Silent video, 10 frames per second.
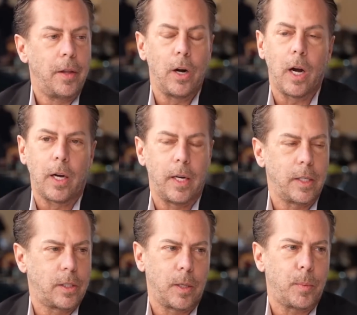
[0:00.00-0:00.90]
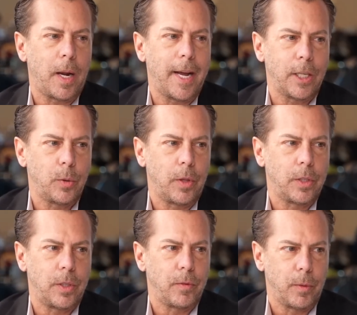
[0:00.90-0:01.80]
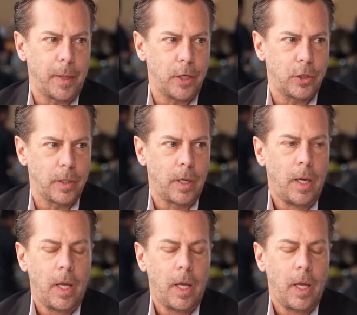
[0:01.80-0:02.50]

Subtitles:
they're not going to supply us with this information.